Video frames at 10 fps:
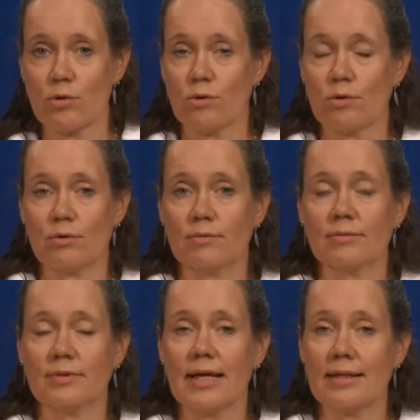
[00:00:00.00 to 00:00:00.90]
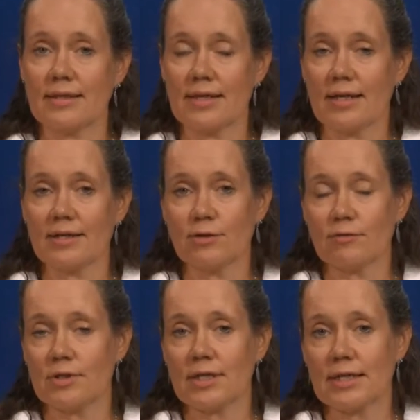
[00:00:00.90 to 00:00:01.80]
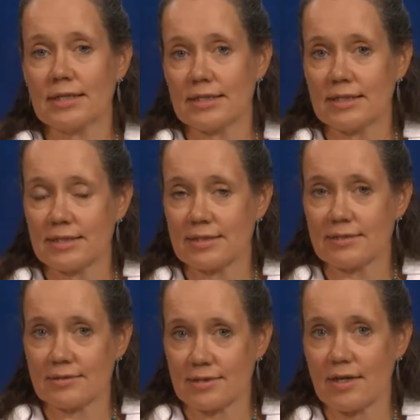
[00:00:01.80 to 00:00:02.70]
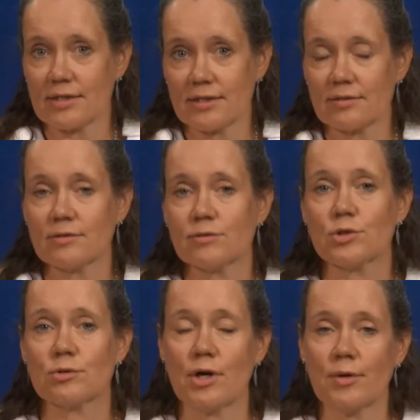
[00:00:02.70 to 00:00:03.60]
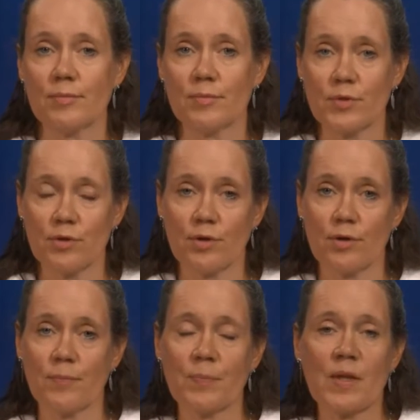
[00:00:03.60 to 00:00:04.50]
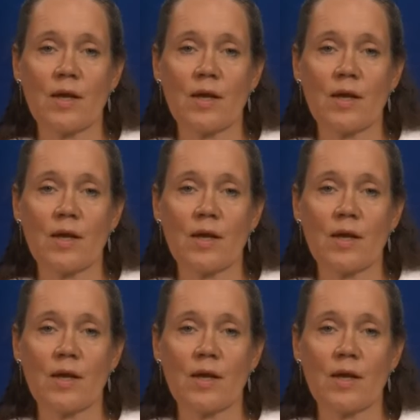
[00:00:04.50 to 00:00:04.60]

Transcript: or at the end of the 90s started to come the